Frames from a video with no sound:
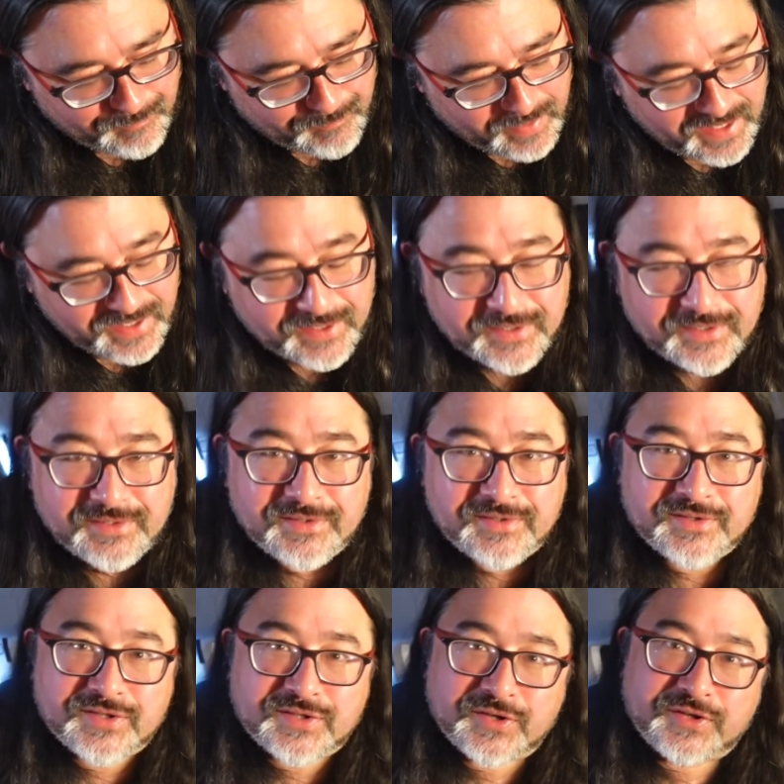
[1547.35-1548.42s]
Bacon,
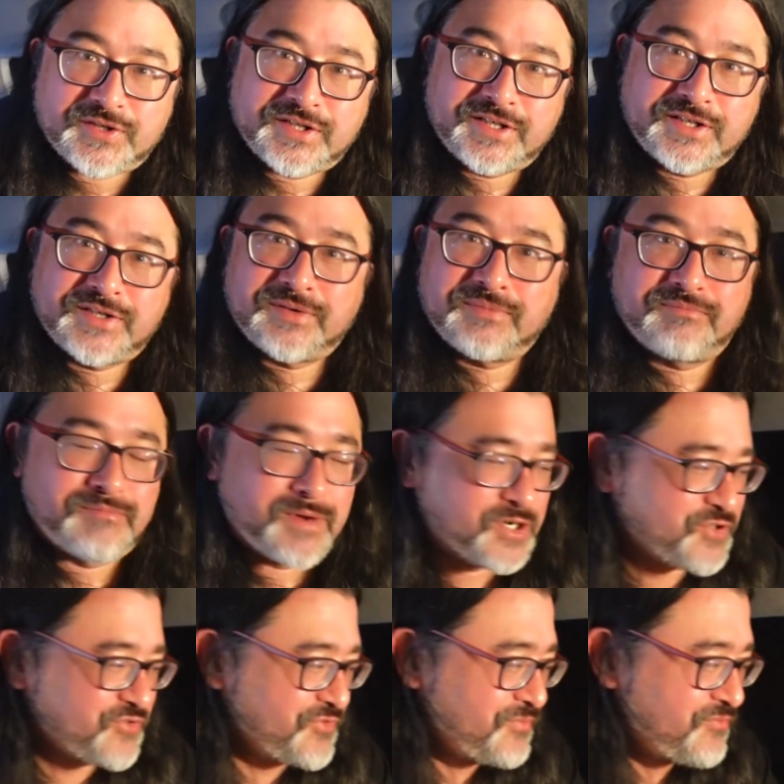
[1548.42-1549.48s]
sausage,
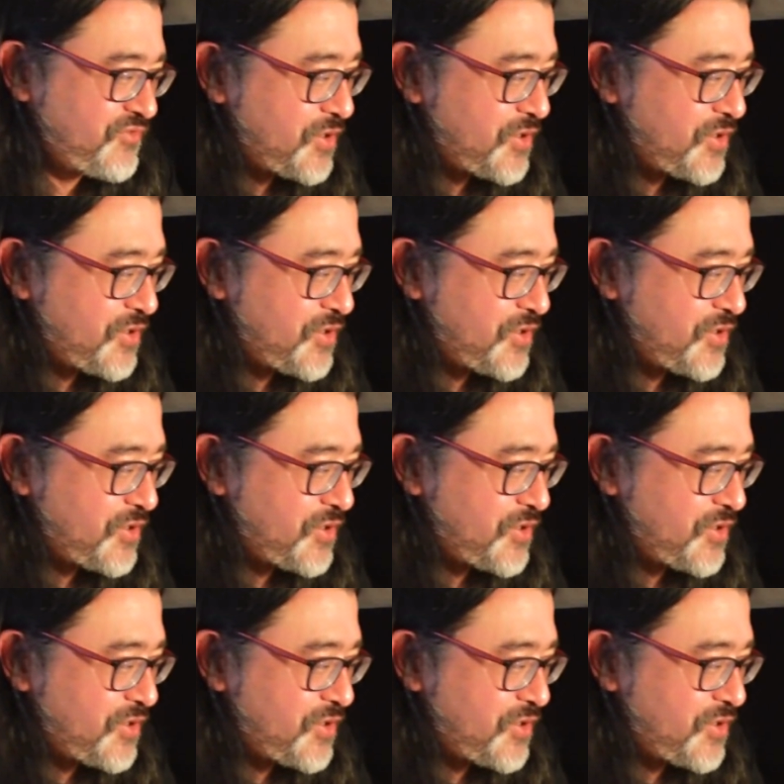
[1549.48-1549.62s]
mushroom